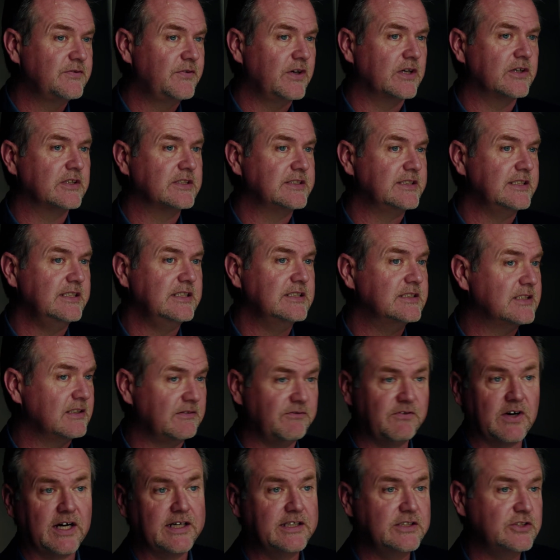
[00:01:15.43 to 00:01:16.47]
Pharisees
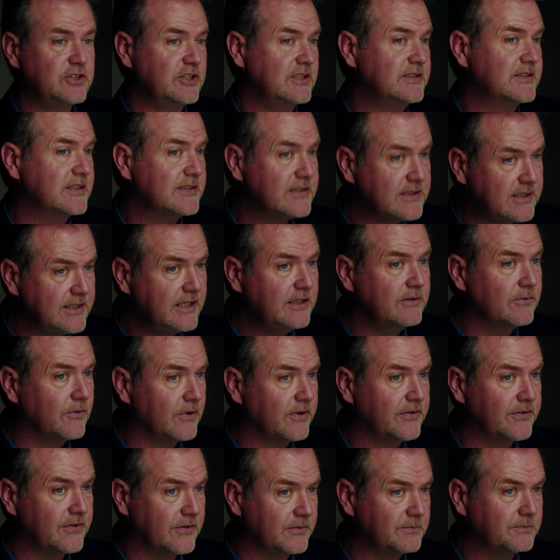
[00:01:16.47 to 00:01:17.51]
invite Jesus to eat
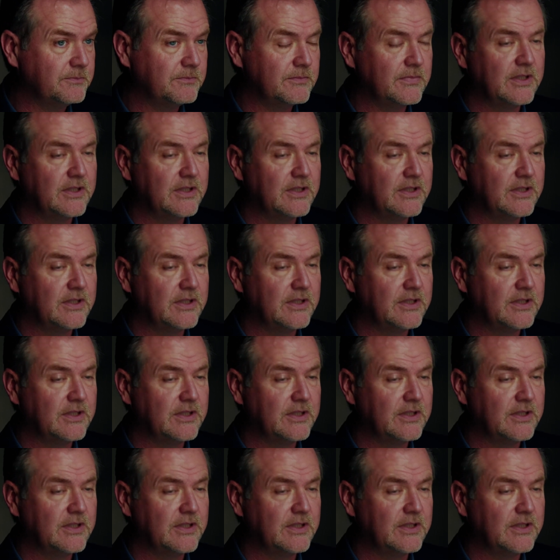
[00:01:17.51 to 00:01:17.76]
with them.